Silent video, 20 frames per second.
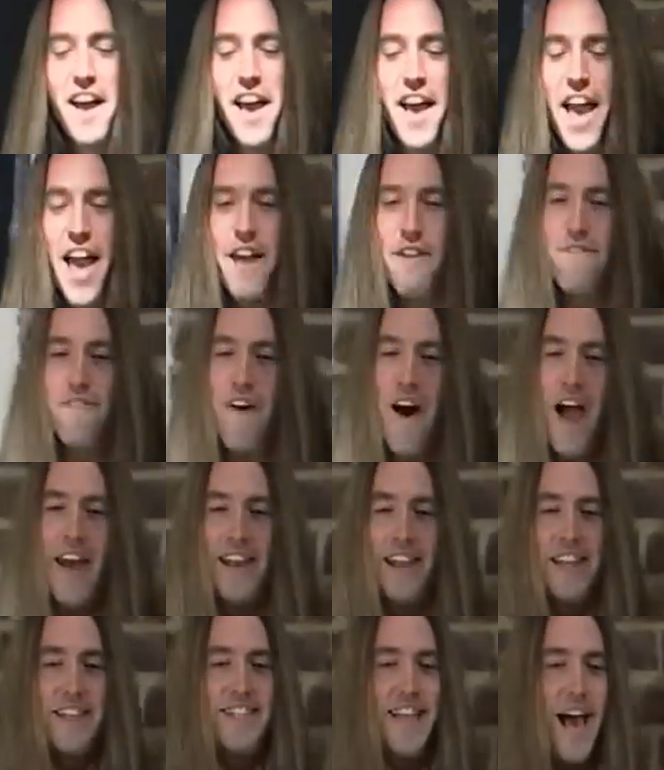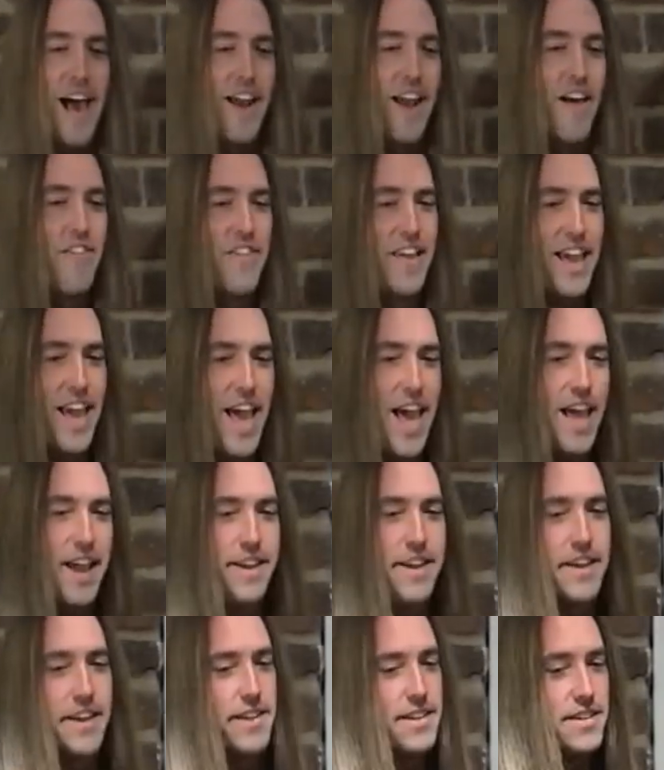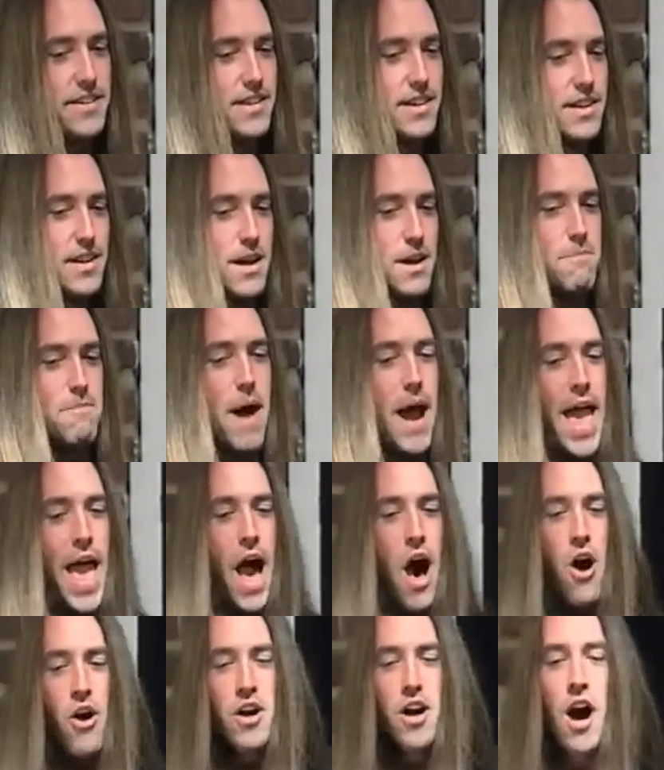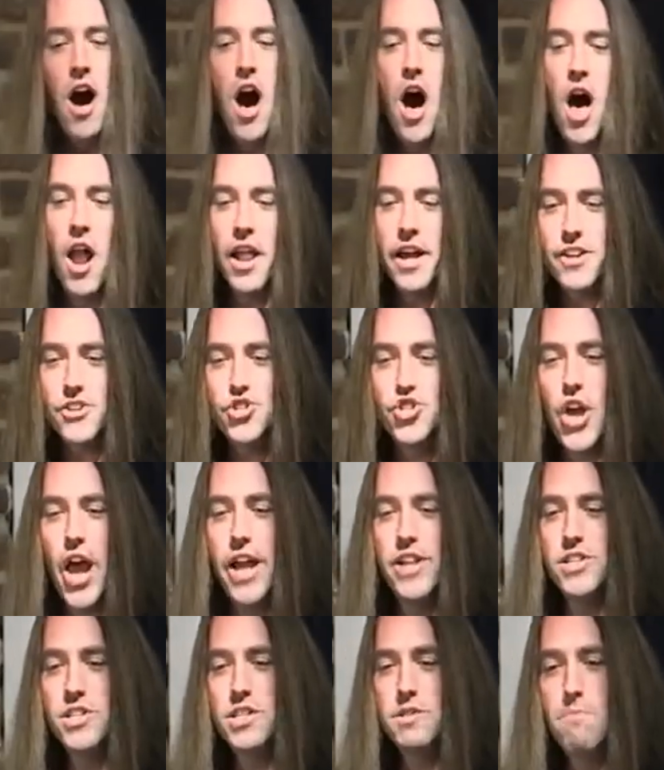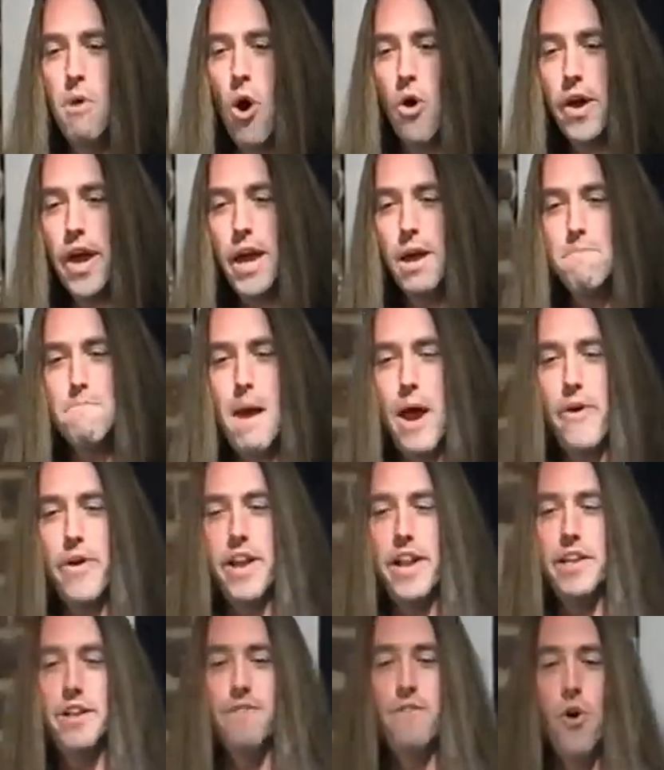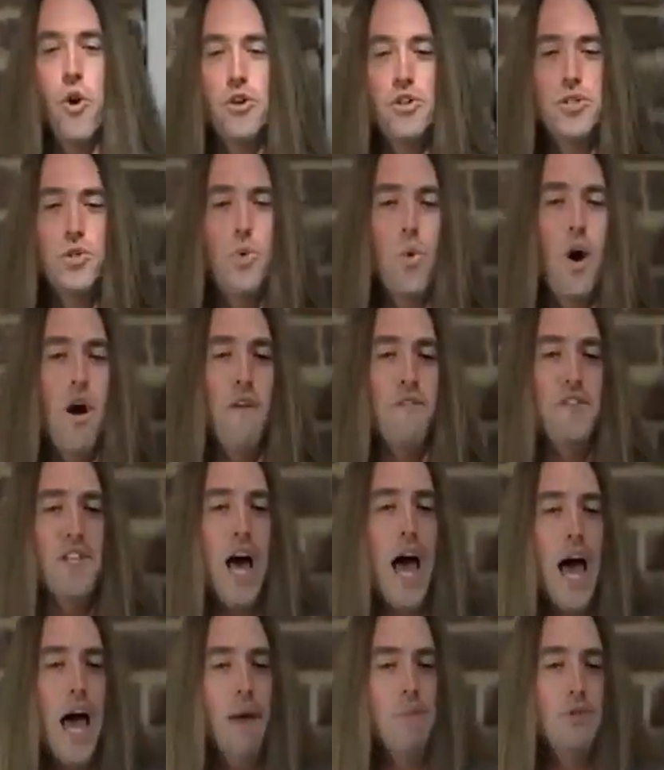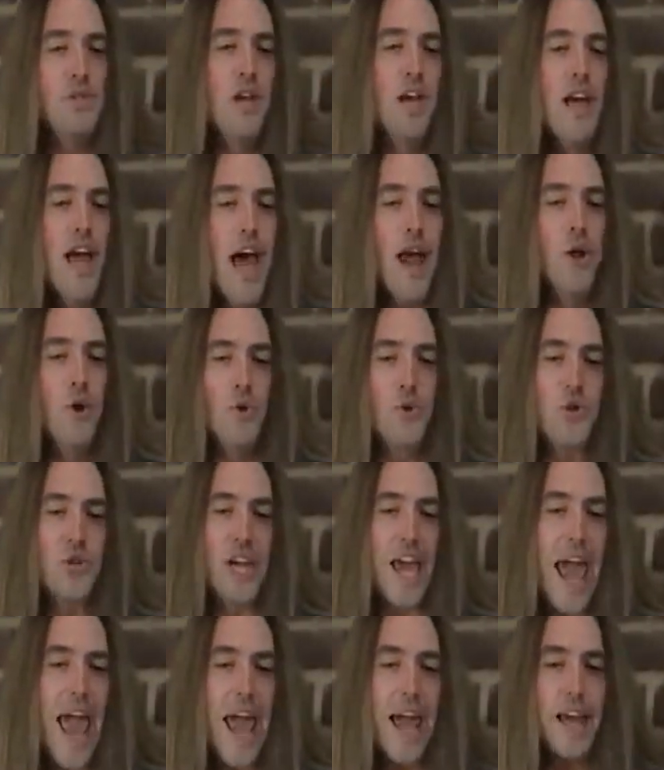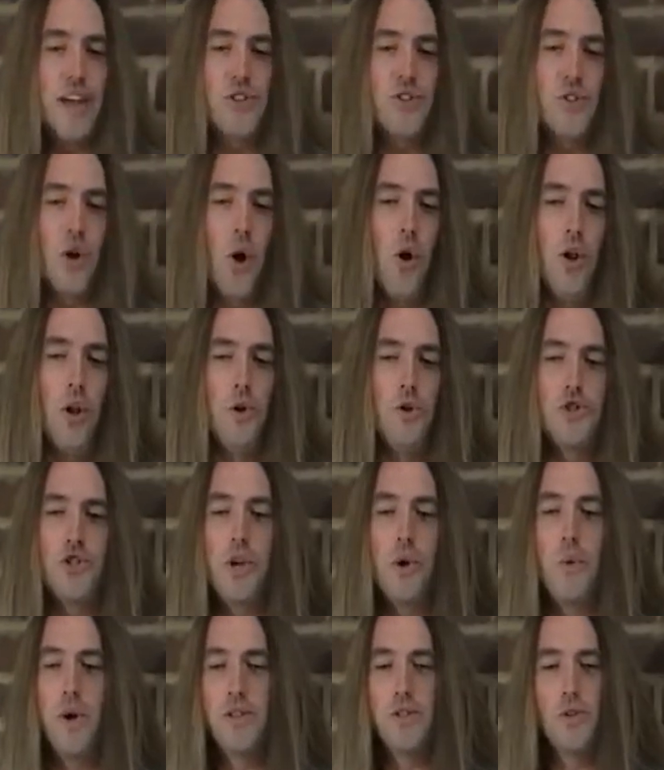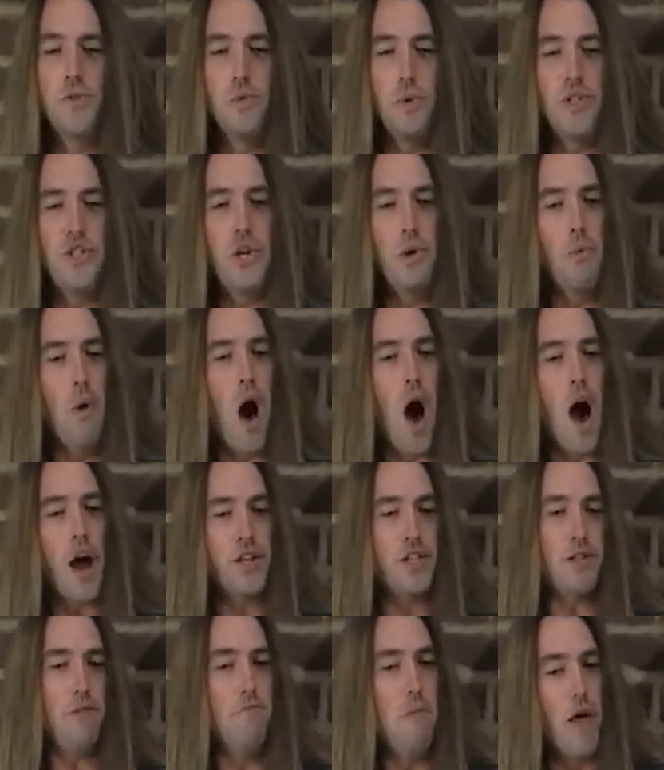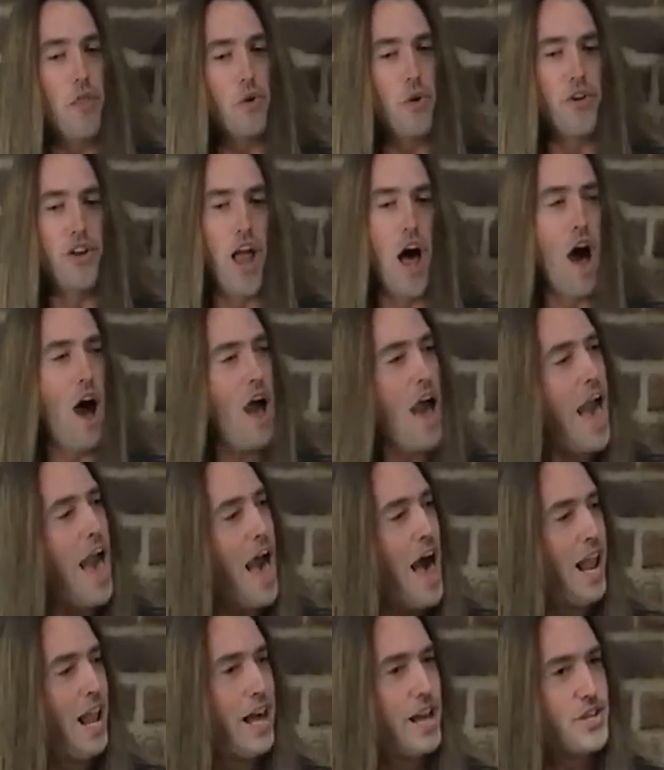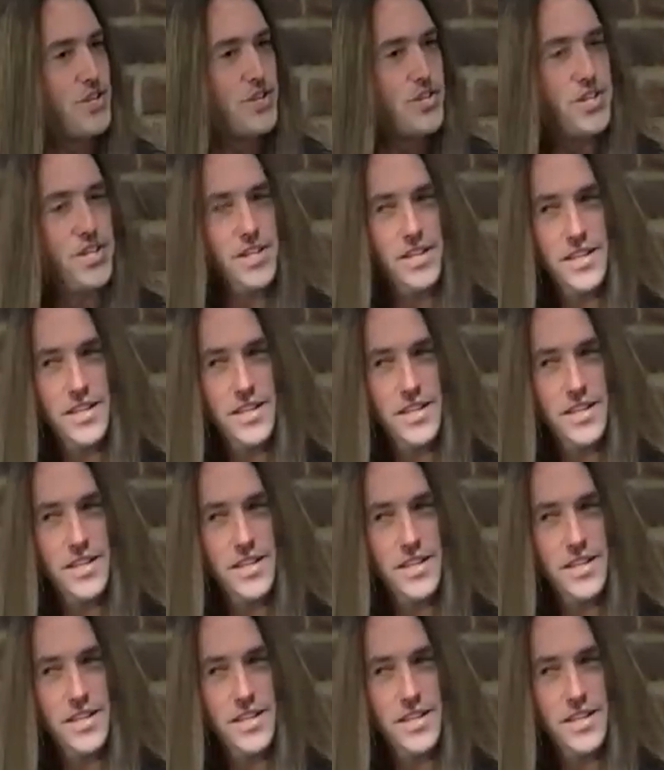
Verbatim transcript: And finally, down on the end, my alcoholic, chain smoking, married and divorced 12 times, and whose skank is so loose she whistles when she walks, mother in law Alice.